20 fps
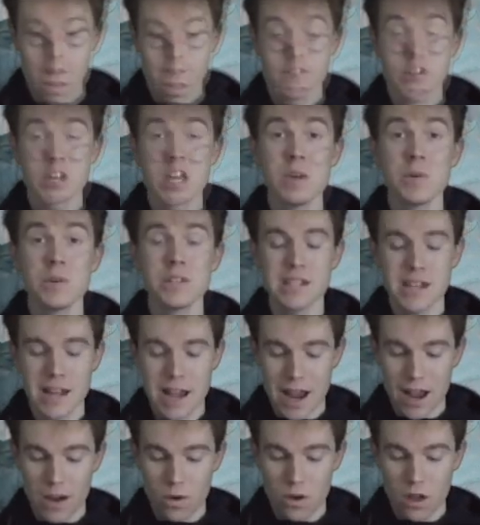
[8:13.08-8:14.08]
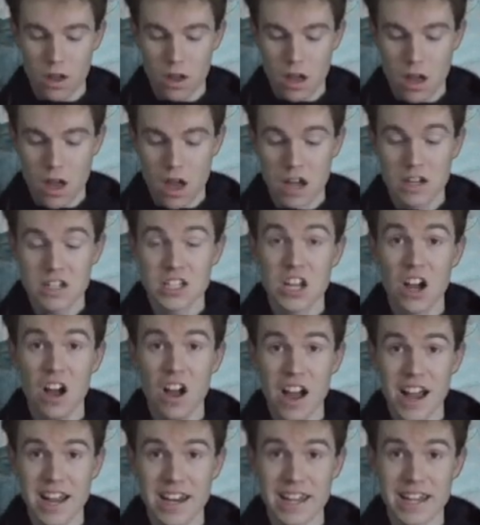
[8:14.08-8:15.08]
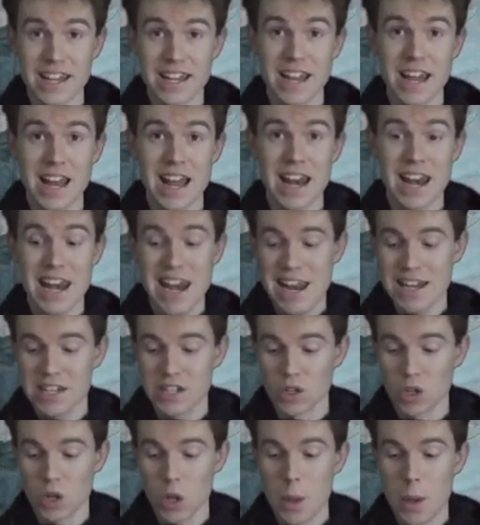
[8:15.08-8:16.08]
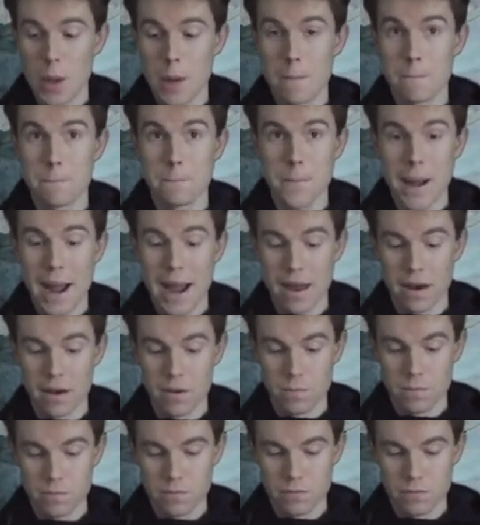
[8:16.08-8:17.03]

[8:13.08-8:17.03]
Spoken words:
for he was now a tiny little man.